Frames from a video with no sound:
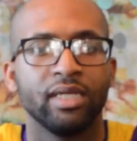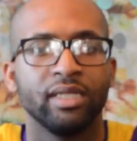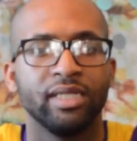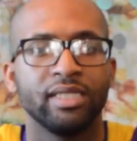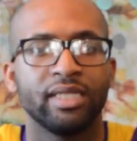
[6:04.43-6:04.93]

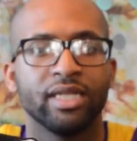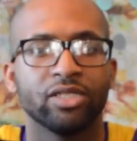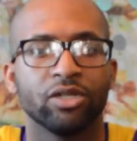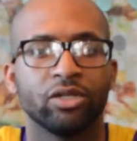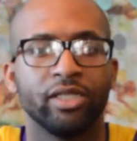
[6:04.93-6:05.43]
These
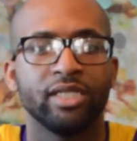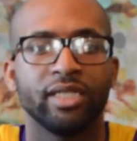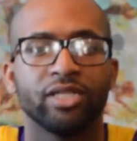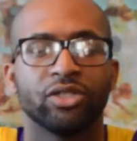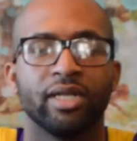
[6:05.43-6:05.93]
things
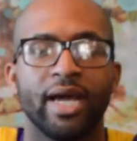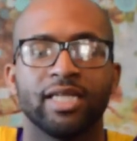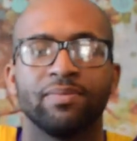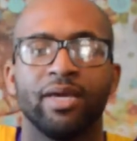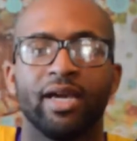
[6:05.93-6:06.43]
are
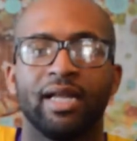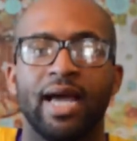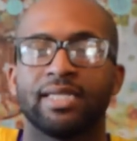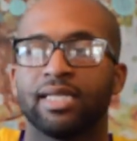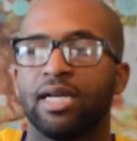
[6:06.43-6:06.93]
nice, man.
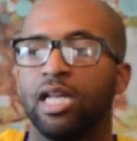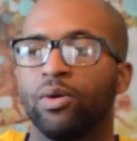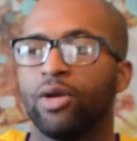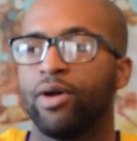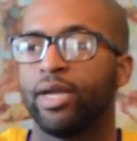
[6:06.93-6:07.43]
Classic
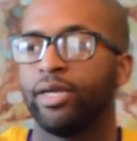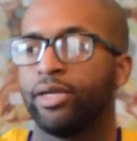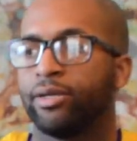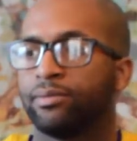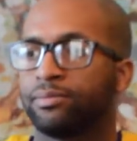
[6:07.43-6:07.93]
colorway right
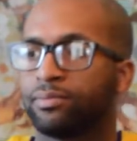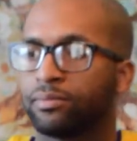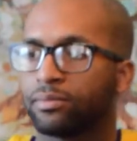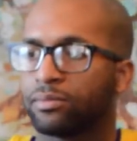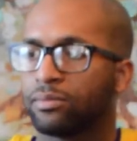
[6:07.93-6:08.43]
here.
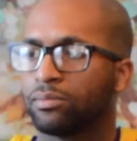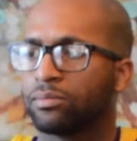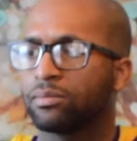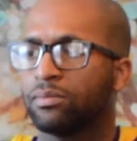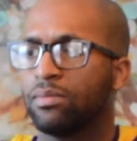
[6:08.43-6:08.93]

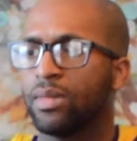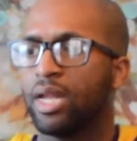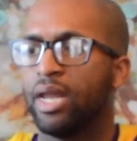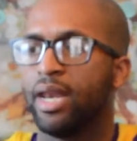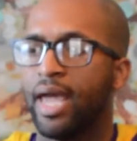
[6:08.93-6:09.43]

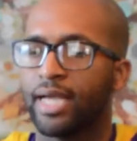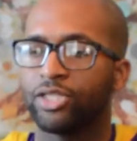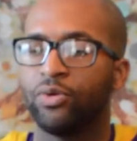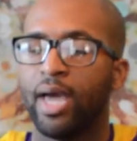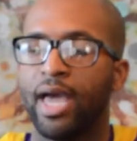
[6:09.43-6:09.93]

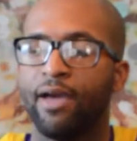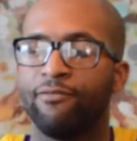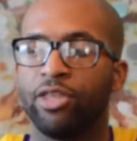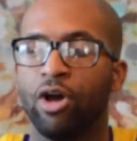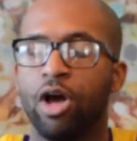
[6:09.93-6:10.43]
Next, you
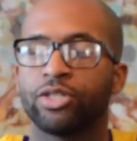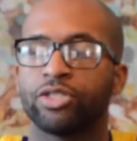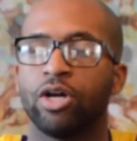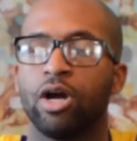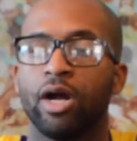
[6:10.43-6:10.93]
have the
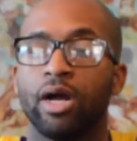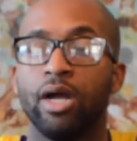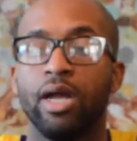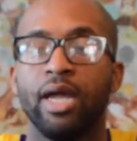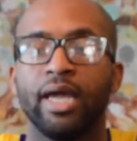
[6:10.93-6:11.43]
All-Star
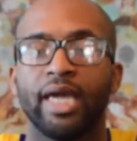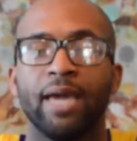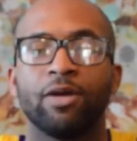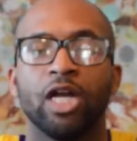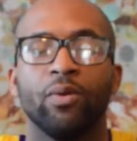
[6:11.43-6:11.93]

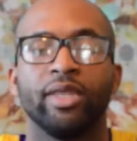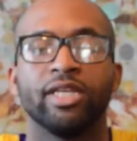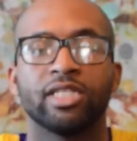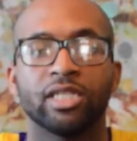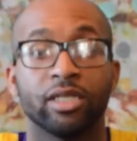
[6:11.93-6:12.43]
game colorway.
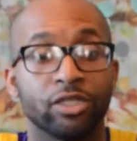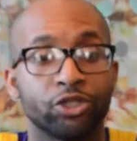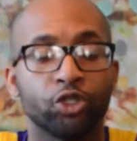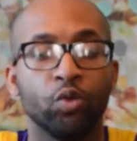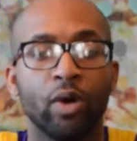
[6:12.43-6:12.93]
This
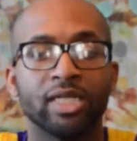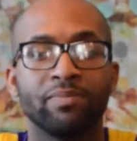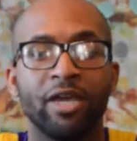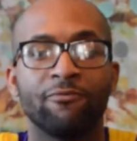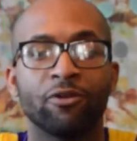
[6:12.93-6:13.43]
shoe was
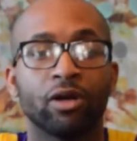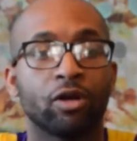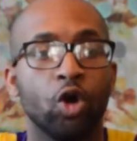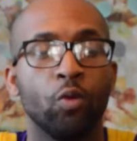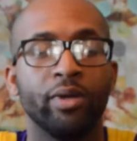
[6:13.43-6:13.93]
made for
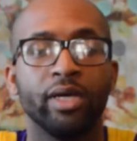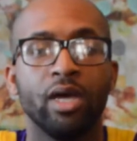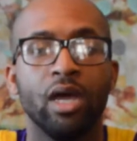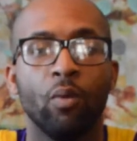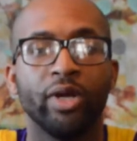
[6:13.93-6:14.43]
Kobe
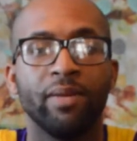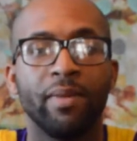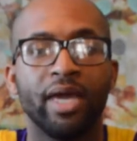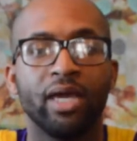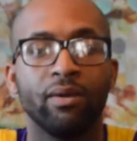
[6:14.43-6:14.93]
when he
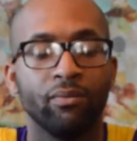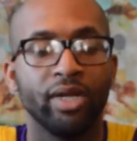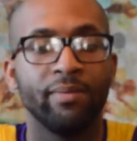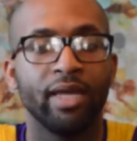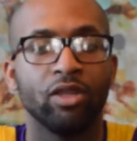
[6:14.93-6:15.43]
made
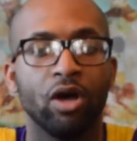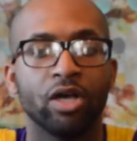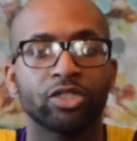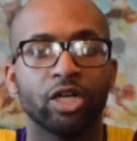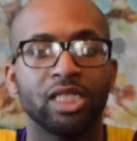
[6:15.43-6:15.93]
the
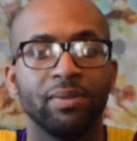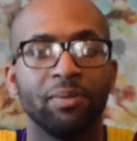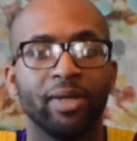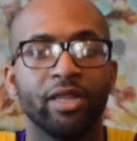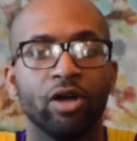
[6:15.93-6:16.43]
All-Star team. He
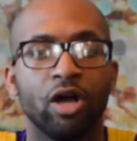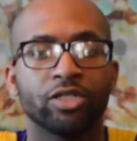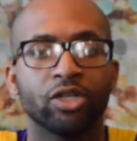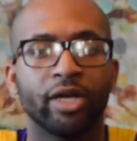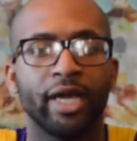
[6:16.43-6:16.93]
played in the
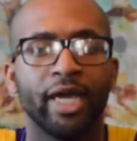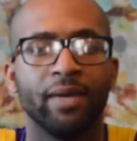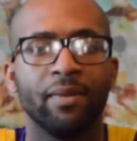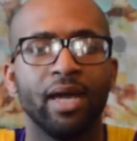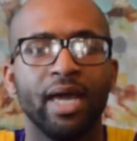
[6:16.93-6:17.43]
All-Star
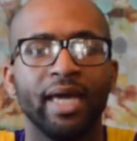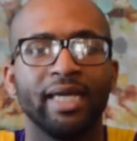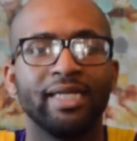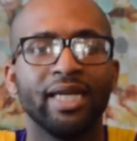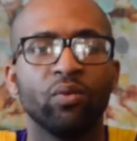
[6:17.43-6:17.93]
game.
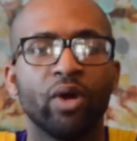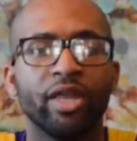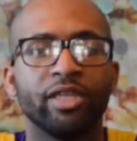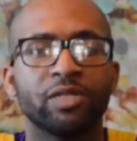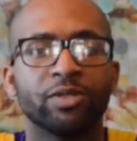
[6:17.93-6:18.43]
He didn't wear
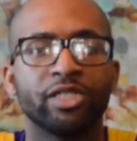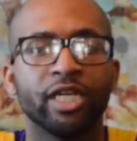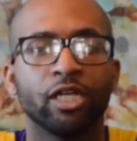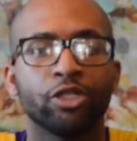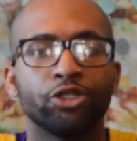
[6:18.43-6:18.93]
this
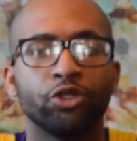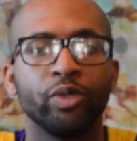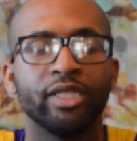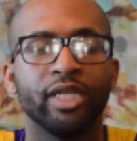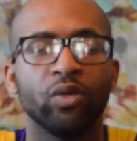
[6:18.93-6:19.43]
particular shoe.
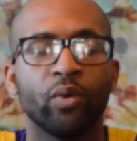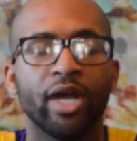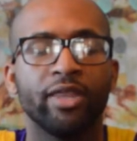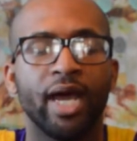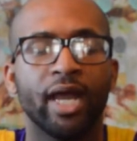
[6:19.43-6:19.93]
He did
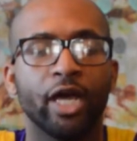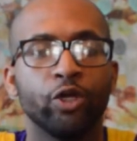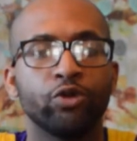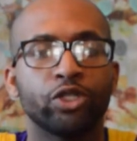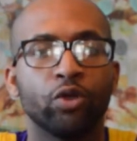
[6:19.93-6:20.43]
wear that
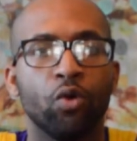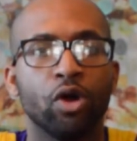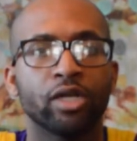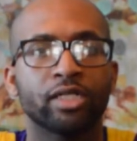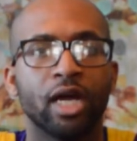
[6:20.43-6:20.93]
Houston
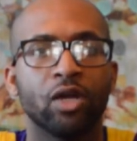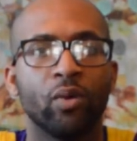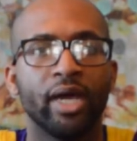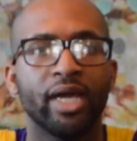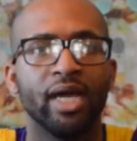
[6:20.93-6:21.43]
Oilers
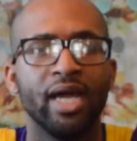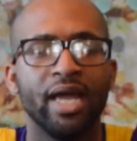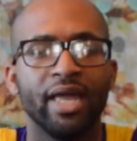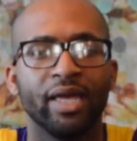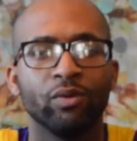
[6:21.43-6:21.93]
colorway.
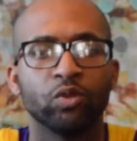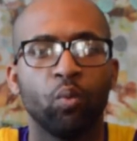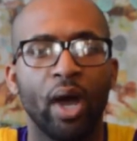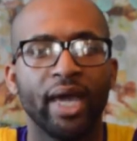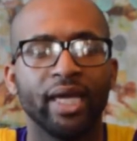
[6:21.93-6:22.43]
It was
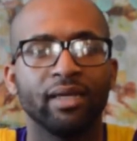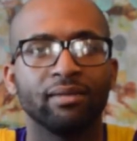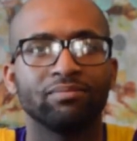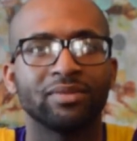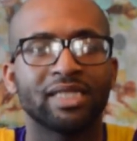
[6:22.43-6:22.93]
white,
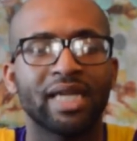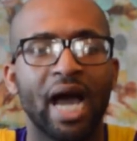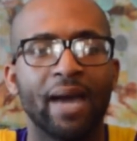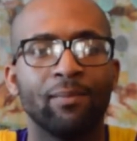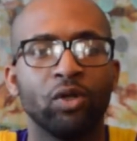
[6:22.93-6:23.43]

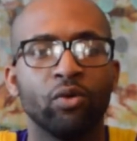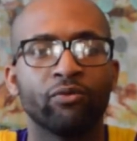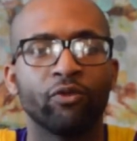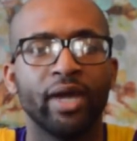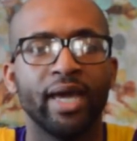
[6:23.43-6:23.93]
sky blue,
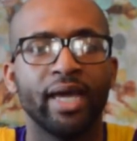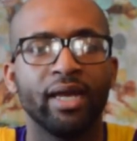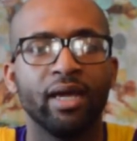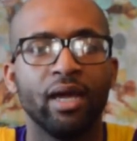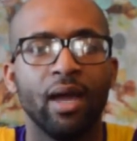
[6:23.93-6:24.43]
and red.